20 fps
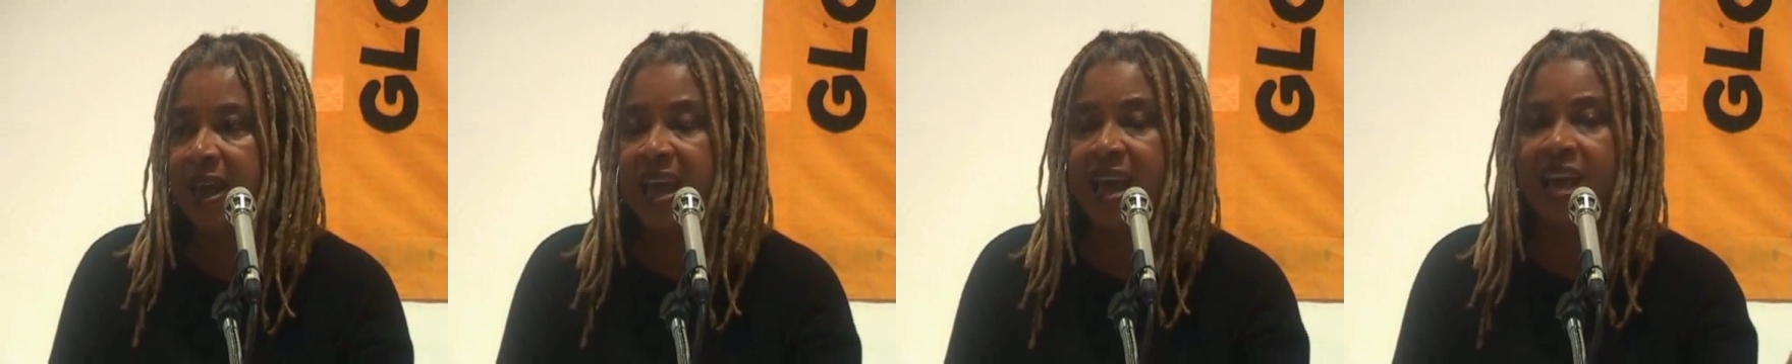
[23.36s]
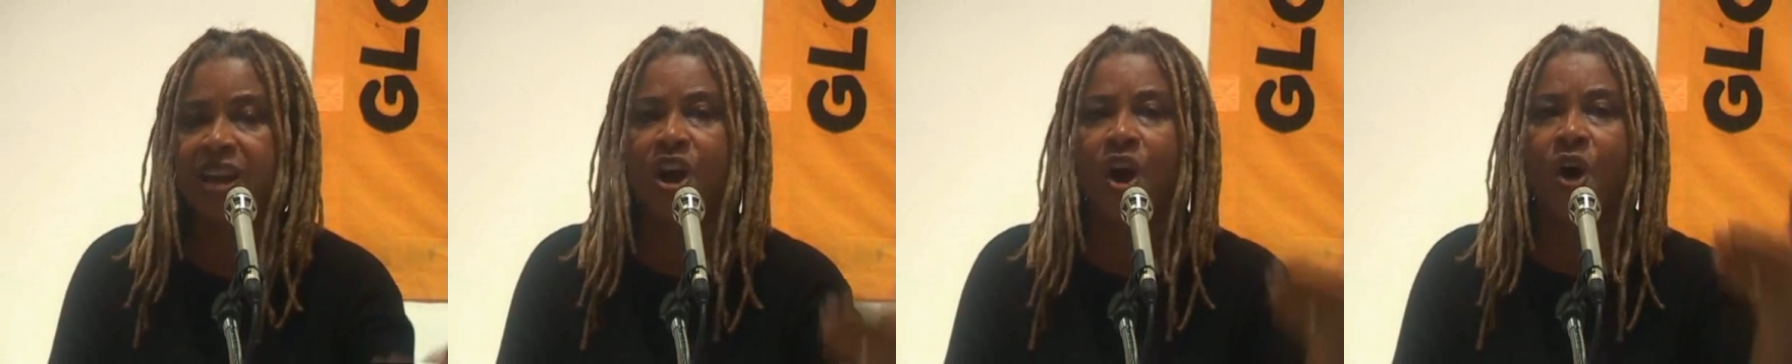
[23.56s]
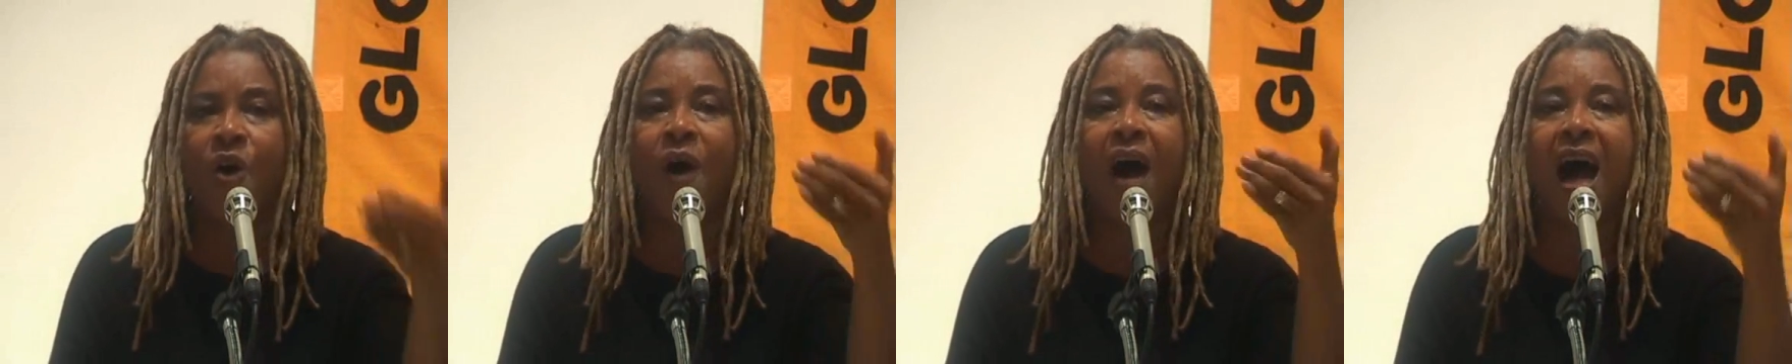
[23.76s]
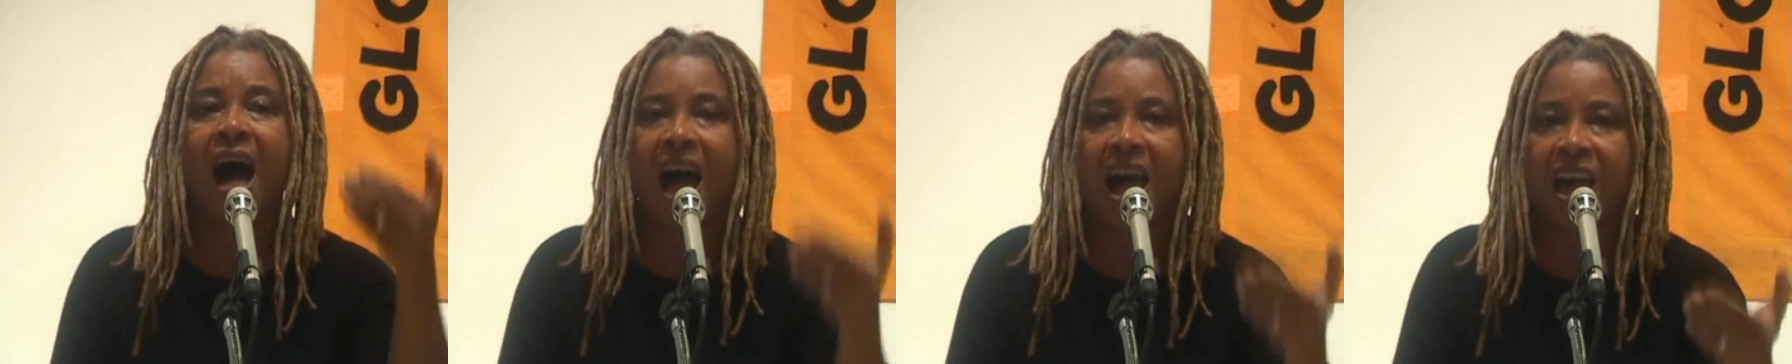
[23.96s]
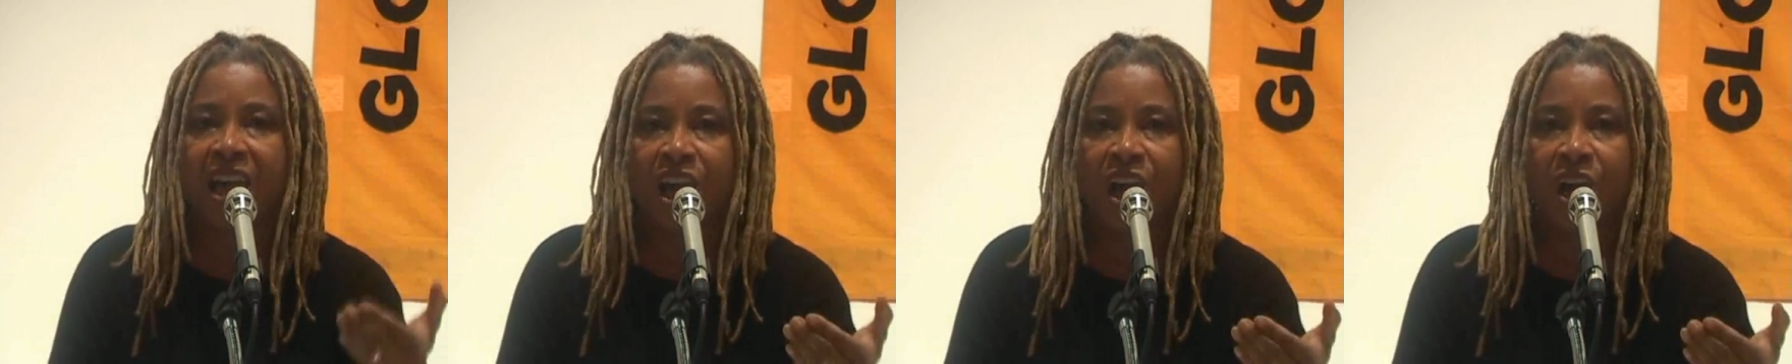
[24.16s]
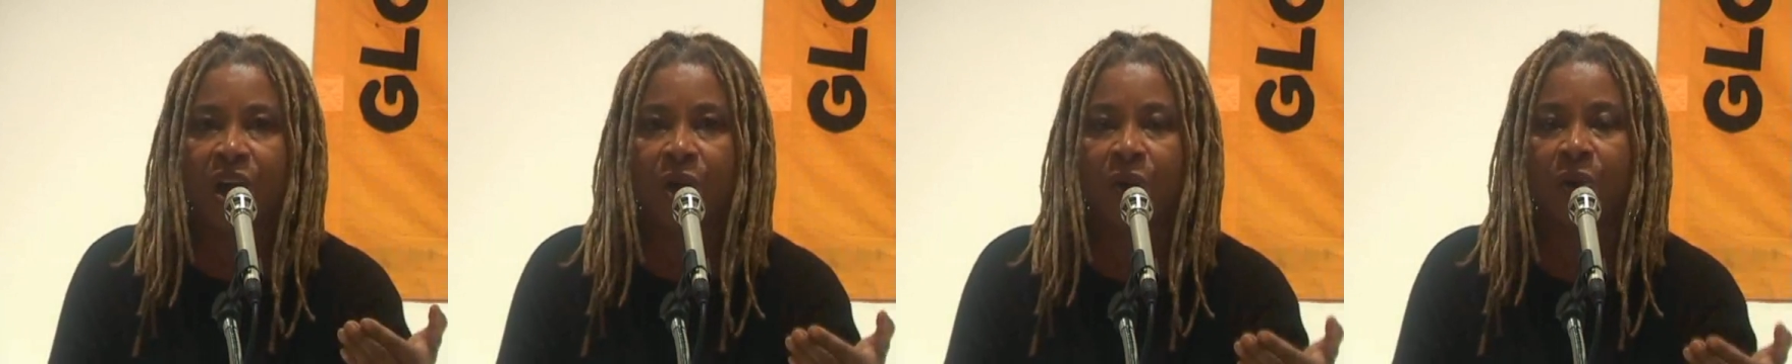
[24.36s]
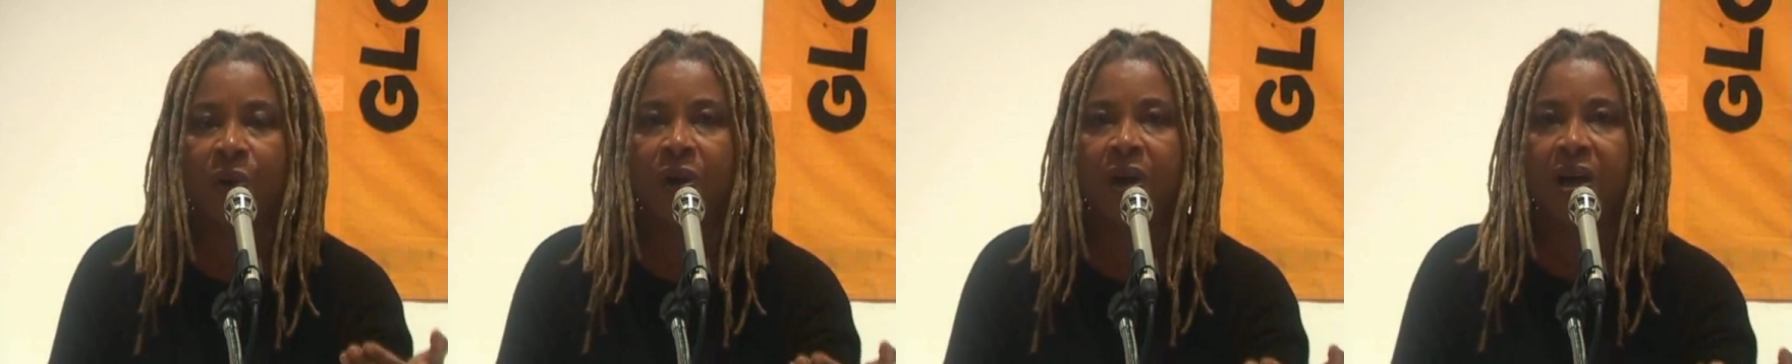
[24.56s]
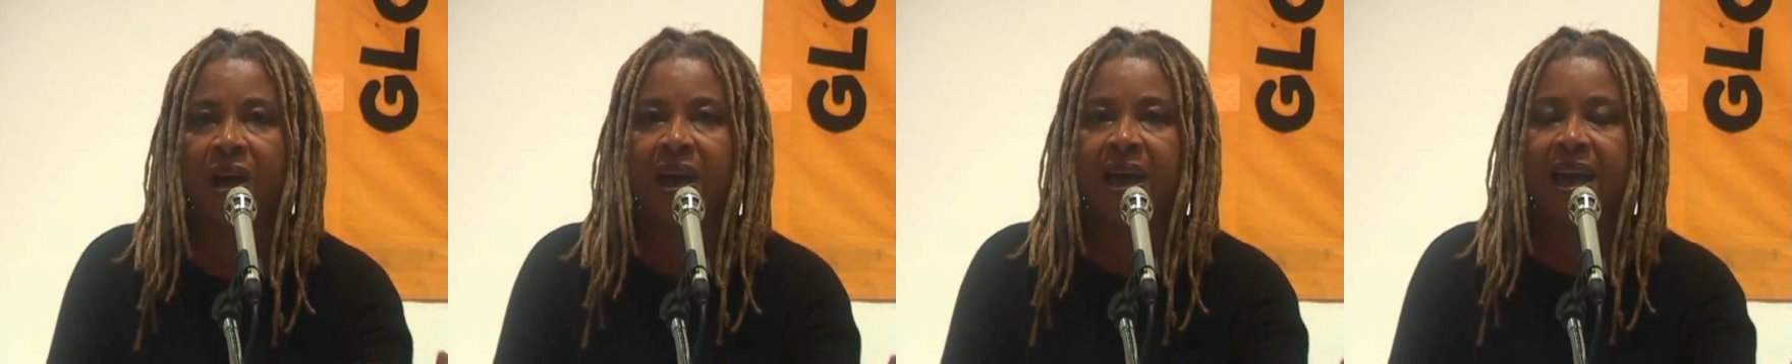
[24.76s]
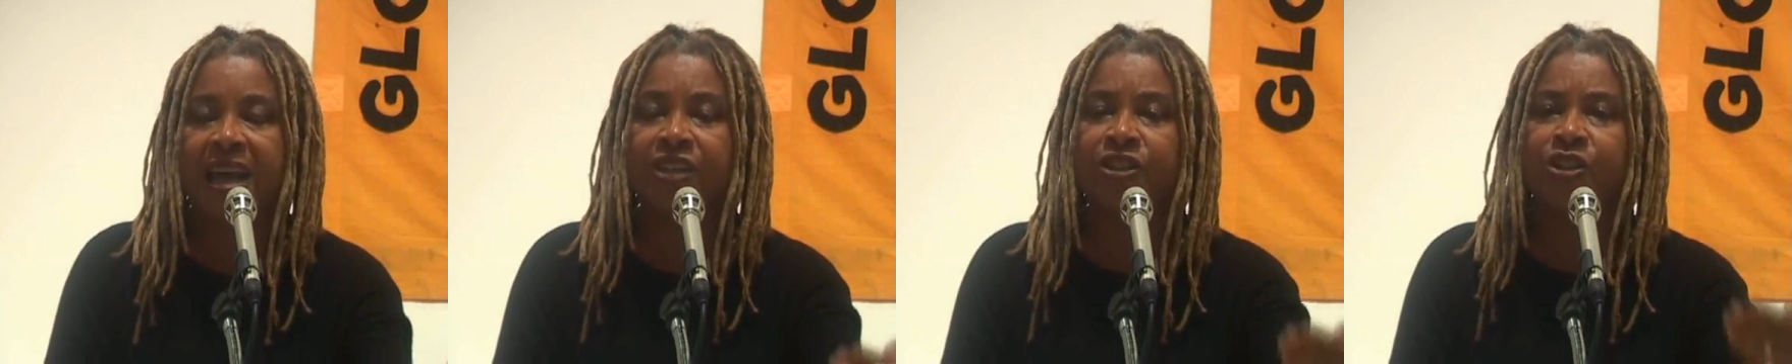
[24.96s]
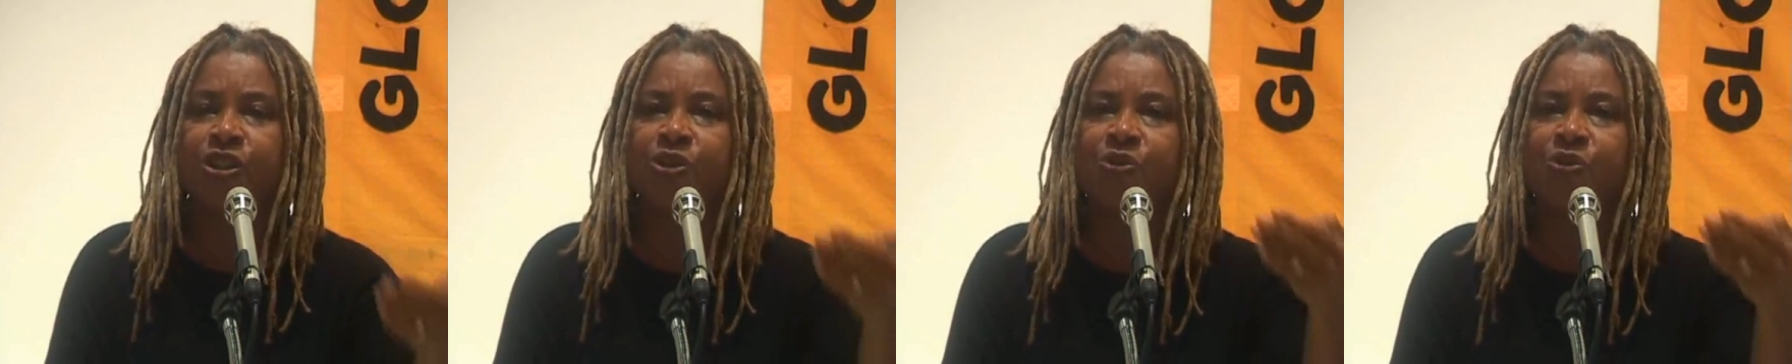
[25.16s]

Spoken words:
In Ohio, in